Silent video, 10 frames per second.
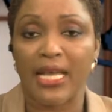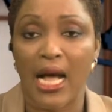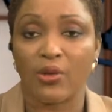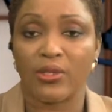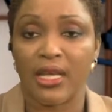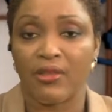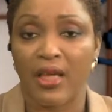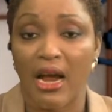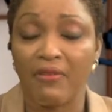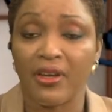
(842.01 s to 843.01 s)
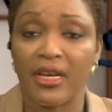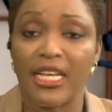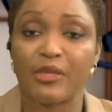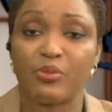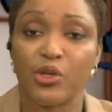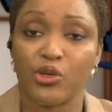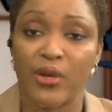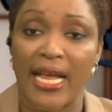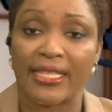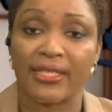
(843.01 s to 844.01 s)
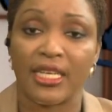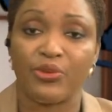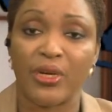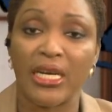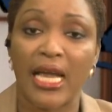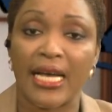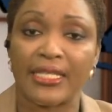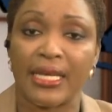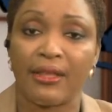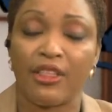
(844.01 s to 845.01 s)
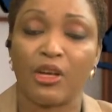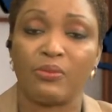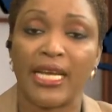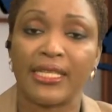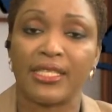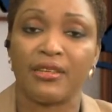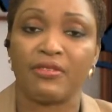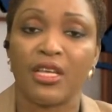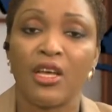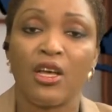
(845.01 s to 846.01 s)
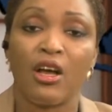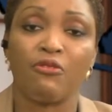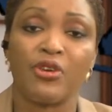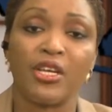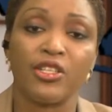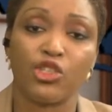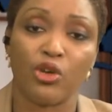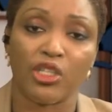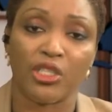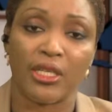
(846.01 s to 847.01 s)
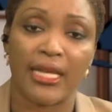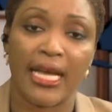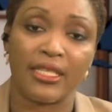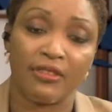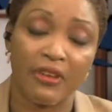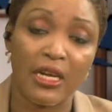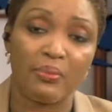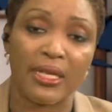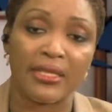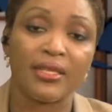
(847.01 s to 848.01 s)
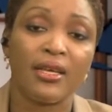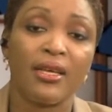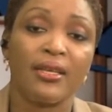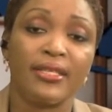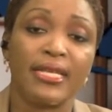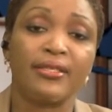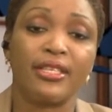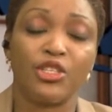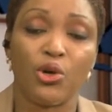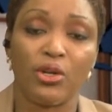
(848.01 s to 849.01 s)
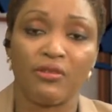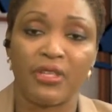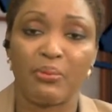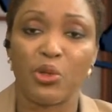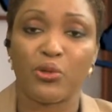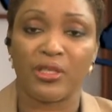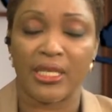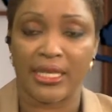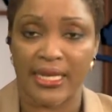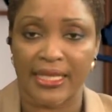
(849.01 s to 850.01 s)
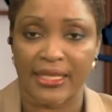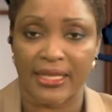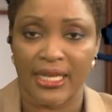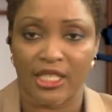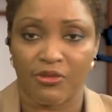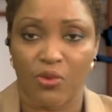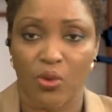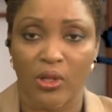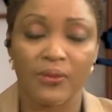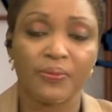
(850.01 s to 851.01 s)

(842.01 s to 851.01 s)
how South Africa has progressed in realizing the objectives of reconstruction and development since the dawn of democracy in 1994.